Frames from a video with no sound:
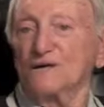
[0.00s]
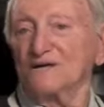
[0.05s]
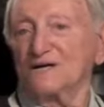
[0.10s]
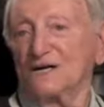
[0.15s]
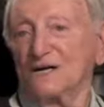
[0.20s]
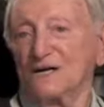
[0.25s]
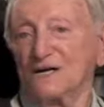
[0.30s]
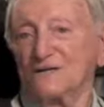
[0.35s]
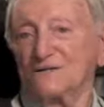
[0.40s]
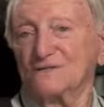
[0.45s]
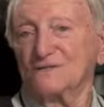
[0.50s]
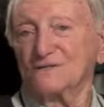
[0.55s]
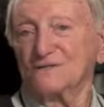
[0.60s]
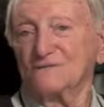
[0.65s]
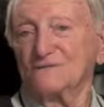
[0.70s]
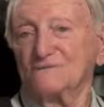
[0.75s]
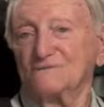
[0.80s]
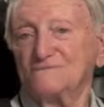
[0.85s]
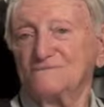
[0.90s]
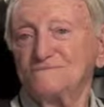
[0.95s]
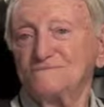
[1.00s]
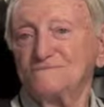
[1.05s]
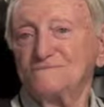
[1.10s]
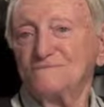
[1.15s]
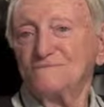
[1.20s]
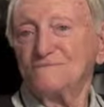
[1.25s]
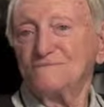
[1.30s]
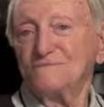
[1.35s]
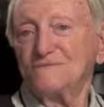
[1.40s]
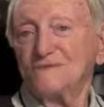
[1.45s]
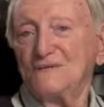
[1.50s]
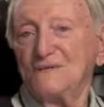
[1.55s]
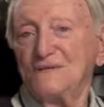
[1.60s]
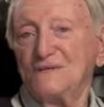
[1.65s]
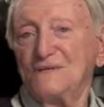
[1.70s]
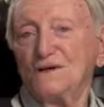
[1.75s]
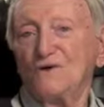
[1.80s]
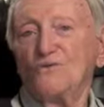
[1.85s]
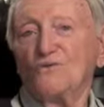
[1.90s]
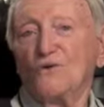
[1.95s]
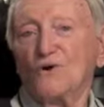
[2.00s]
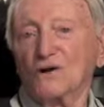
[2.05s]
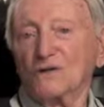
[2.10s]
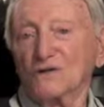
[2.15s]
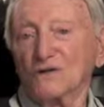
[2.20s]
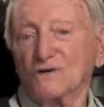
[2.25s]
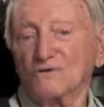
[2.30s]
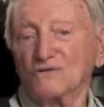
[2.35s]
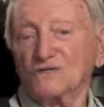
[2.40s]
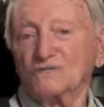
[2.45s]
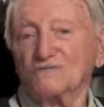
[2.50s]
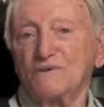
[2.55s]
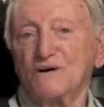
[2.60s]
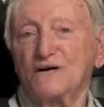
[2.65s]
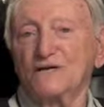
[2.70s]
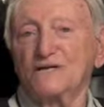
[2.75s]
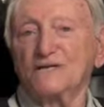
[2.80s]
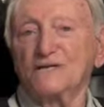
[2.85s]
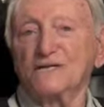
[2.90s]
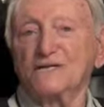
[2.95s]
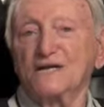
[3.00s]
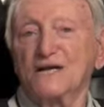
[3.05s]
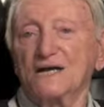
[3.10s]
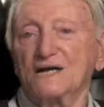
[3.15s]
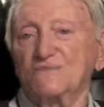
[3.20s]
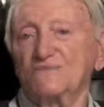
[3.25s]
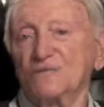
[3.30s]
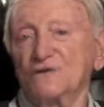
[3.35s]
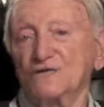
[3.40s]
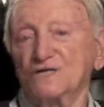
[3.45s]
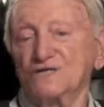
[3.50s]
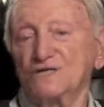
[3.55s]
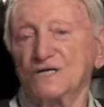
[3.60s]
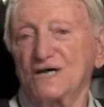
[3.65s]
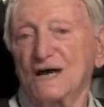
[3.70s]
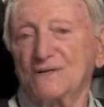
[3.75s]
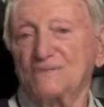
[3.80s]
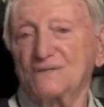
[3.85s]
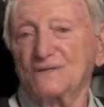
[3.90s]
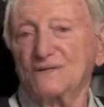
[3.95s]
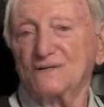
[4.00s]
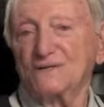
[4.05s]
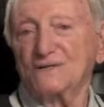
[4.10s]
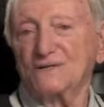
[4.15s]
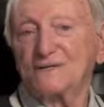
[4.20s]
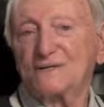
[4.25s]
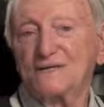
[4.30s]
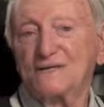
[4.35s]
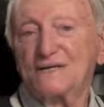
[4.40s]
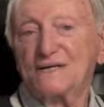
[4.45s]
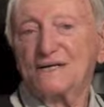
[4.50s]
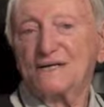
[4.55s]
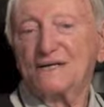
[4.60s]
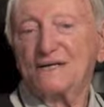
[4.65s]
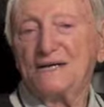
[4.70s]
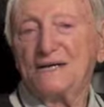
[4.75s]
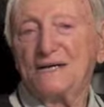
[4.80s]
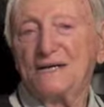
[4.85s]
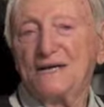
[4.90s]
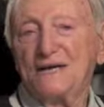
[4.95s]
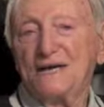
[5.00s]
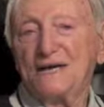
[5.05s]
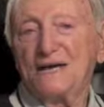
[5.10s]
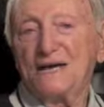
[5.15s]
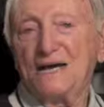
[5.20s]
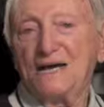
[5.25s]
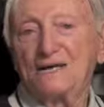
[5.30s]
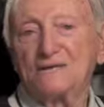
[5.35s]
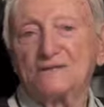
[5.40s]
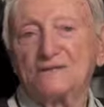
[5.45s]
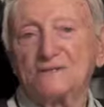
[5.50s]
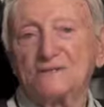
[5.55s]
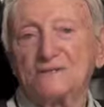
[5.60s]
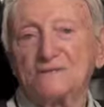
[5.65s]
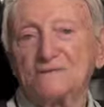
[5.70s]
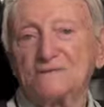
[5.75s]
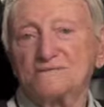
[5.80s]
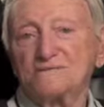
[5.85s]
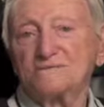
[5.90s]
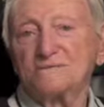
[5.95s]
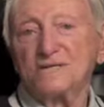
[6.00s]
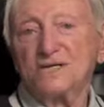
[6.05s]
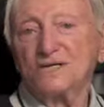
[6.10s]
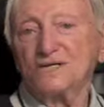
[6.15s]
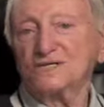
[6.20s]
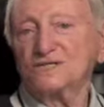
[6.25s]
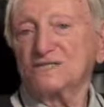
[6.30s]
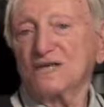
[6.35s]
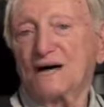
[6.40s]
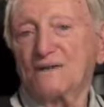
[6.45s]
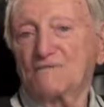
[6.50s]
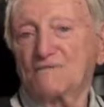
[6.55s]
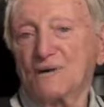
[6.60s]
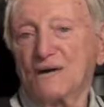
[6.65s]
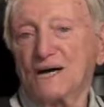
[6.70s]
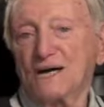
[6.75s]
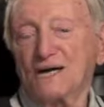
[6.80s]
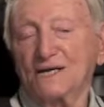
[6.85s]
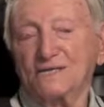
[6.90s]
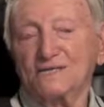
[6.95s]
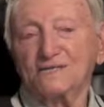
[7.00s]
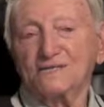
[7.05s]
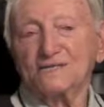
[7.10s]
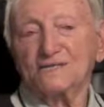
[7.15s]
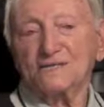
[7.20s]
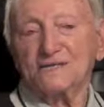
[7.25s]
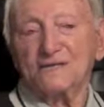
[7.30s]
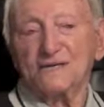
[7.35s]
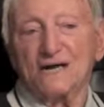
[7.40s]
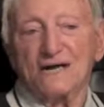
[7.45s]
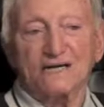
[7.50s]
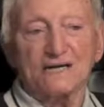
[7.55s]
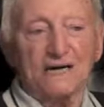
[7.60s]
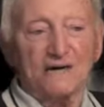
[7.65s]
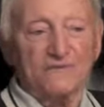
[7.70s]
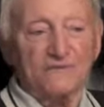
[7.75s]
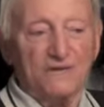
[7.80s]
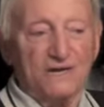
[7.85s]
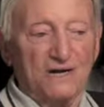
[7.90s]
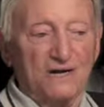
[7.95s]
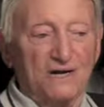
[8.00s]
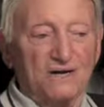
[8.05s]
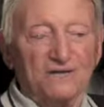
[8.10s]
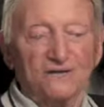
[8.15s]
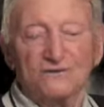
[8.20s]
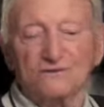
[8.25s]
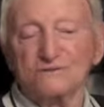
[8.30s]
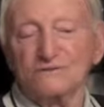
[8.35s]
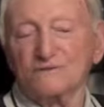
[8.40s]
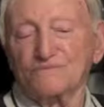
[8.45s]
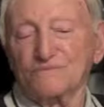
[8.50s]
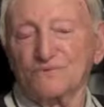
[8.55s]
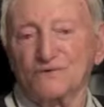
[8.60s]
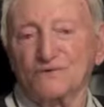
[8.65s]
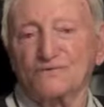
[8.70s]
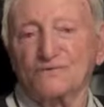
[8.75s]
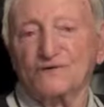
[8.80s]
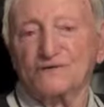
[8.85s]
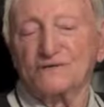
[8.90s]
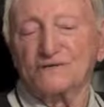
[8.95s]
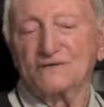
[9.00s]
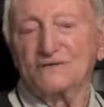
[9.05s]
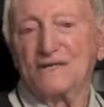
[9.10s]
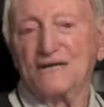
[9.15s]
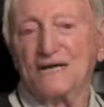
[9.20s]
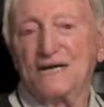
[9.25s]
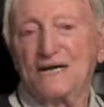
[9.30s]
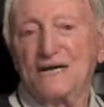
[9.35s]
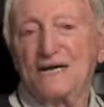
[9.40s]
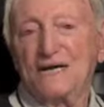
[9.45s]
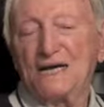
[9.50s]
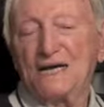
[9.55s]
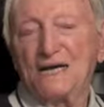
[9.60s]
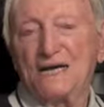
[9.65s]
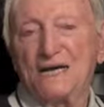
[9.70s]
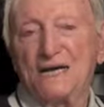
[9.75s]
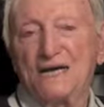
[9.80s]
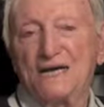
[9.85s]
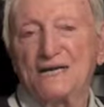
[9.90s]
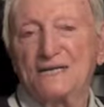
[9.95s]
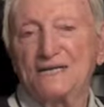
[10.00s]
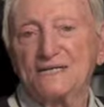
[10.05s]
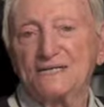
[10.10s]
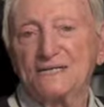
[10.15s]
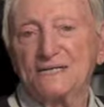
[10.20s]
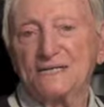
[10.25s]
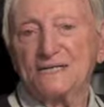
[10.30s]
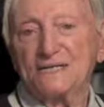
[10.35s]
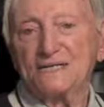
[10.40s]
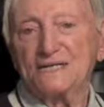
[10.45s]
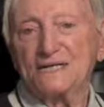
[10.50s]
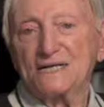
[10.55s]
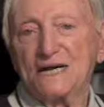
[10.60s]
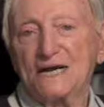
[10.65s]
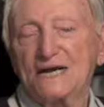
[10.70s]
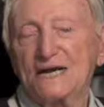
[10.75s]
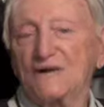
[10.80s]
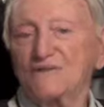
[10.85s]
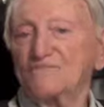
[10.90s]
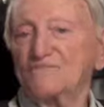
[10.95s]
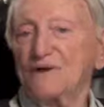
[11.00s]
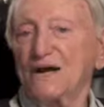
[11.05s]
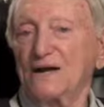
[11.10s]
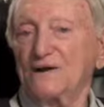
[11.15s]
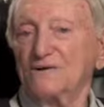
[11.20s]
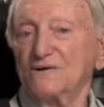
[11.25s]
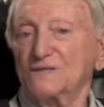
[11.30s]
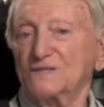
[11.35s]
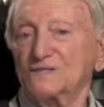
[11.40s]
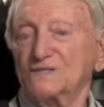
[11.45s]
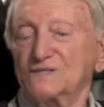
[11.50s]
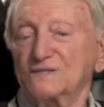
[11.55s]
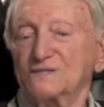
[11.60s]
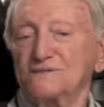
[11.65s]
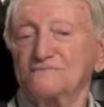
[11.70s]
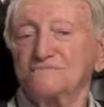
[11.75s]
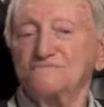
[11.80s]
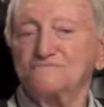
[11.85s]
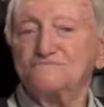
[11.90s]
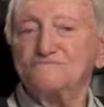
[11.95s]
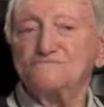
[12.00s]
McDonald war correspondent and a British captain and he stopped by us and I have the article to prove it and he, and her parents